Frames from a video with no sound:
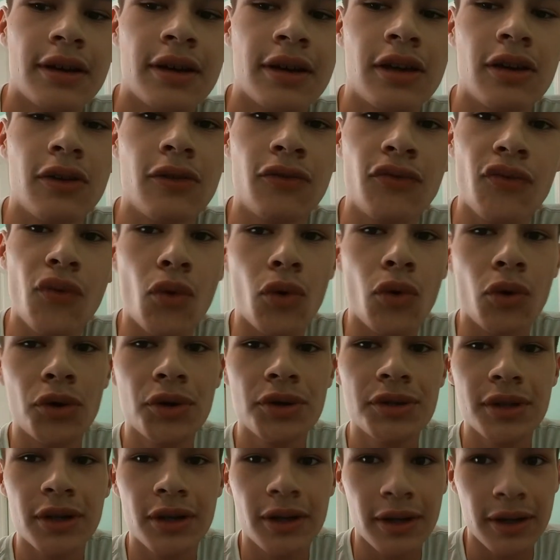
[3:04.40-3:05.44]

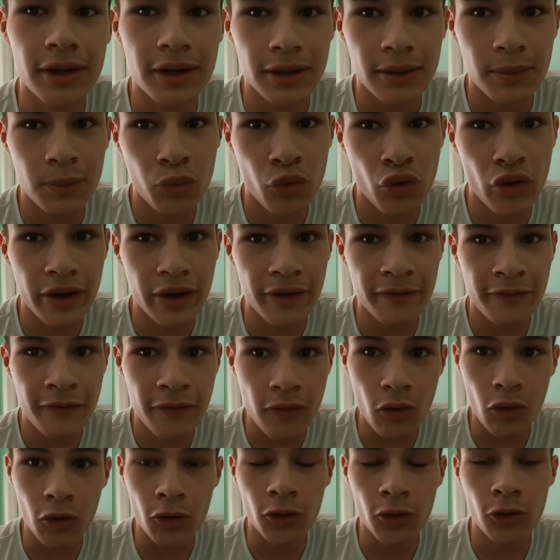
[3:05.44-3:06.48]
Q4s are
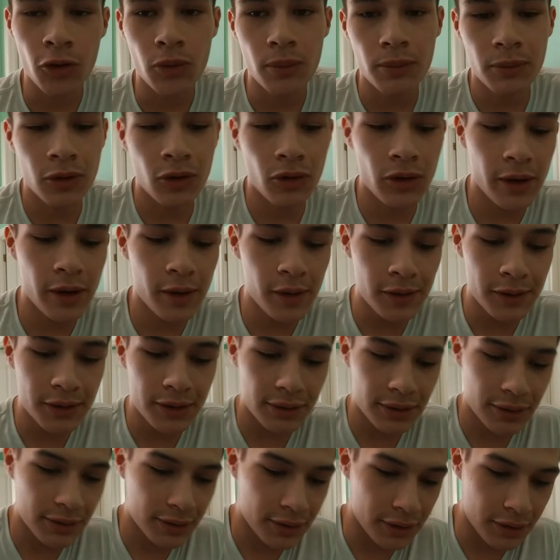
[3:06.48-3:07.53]
0.4 ohm coils.
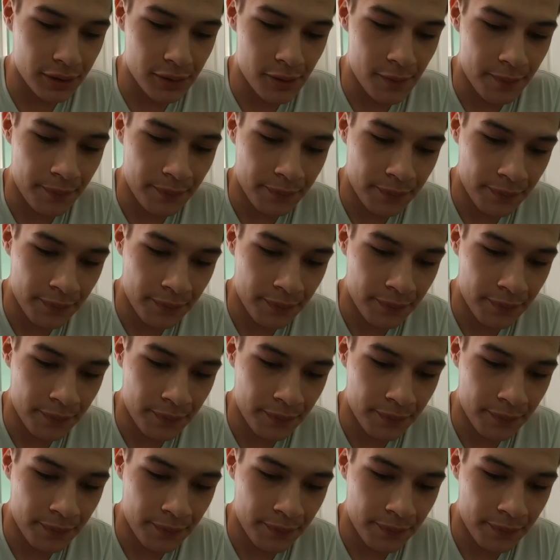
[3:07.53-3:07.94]
So